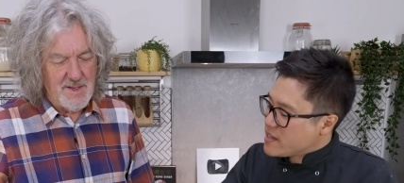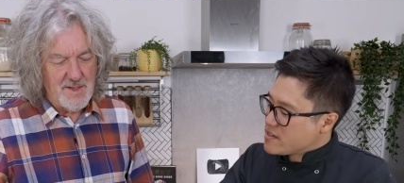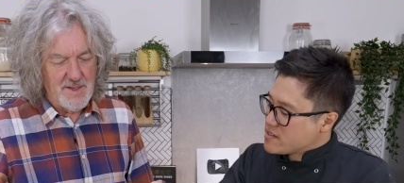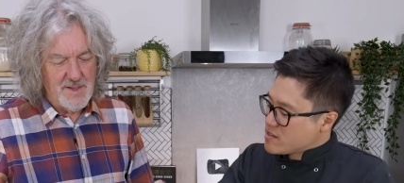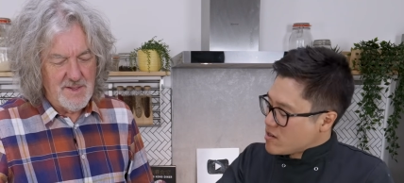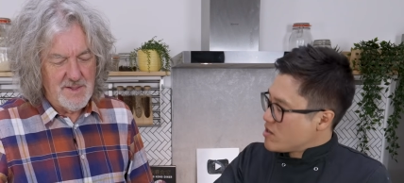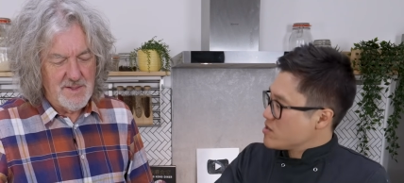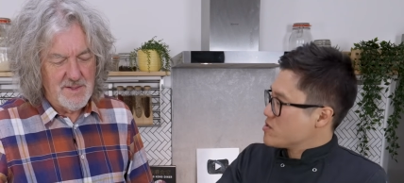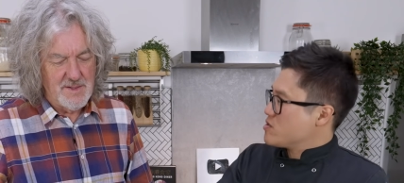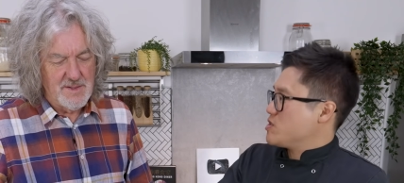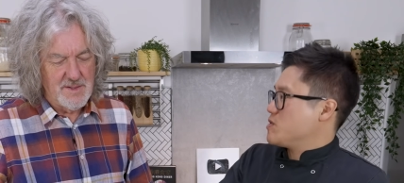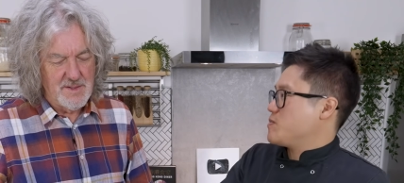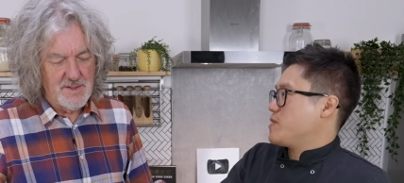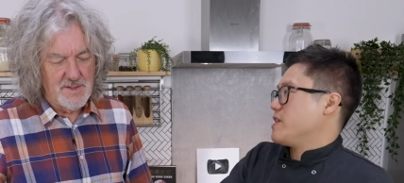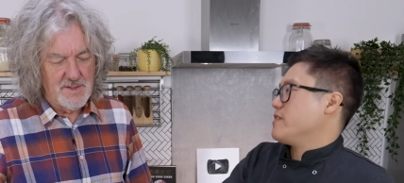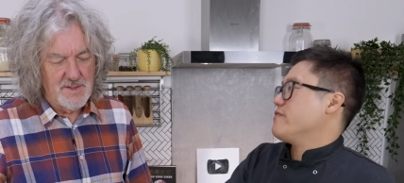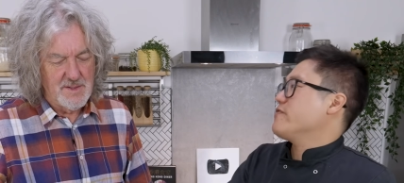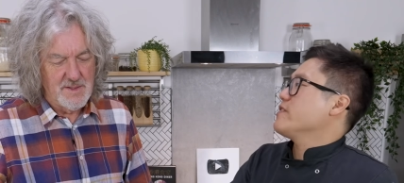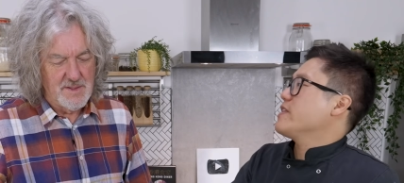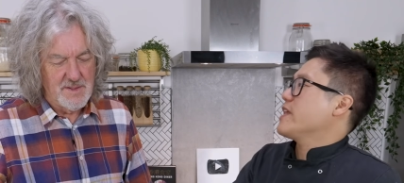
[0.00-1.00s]
Speaker 1: the dark soy is
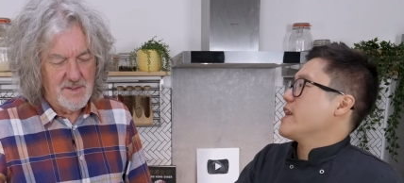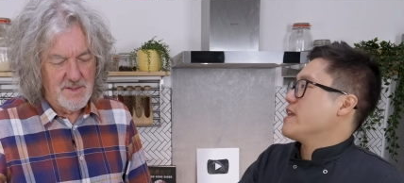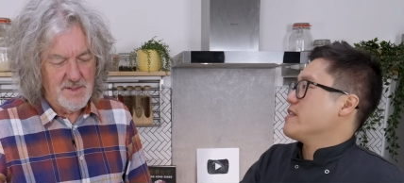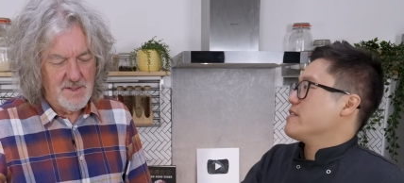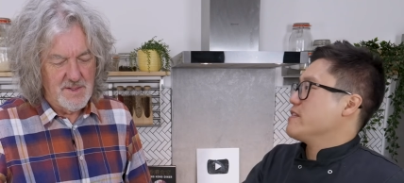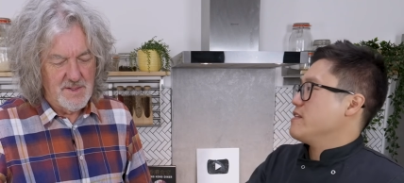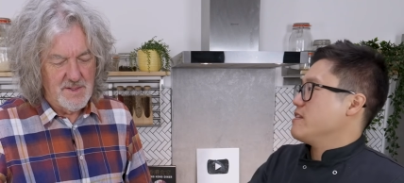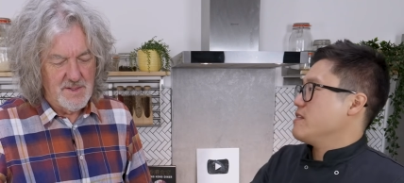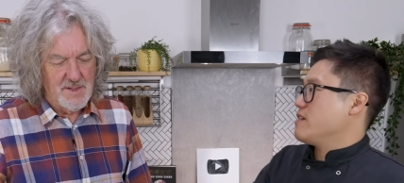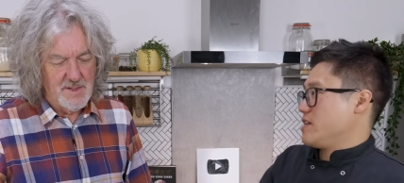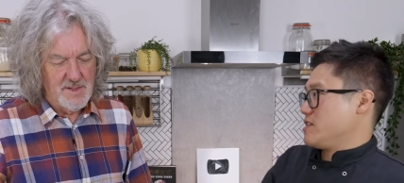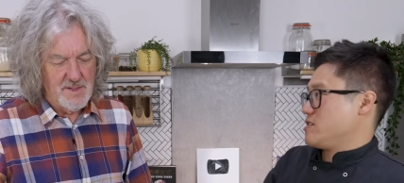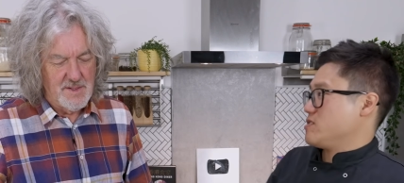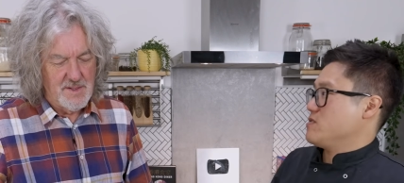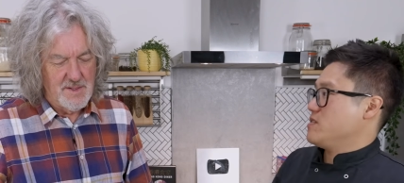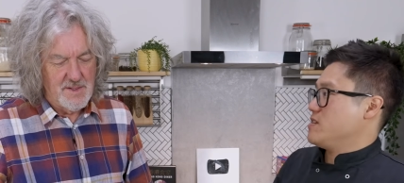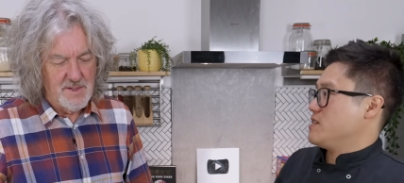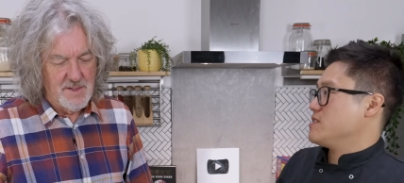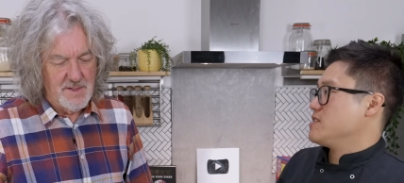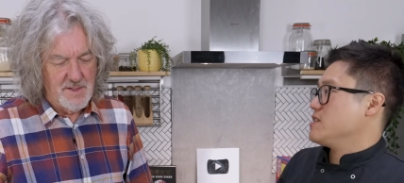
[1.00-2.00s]
better for that than light
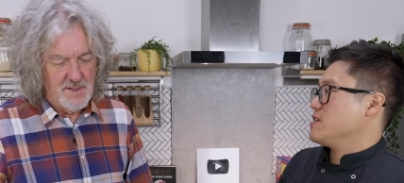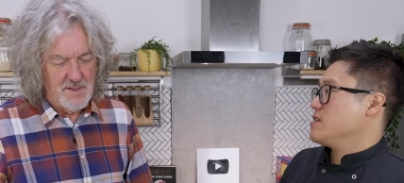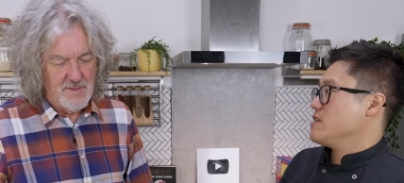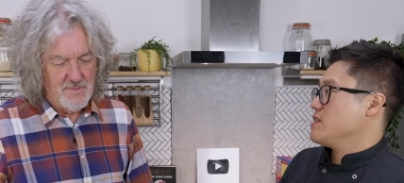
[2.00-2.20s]
soy is.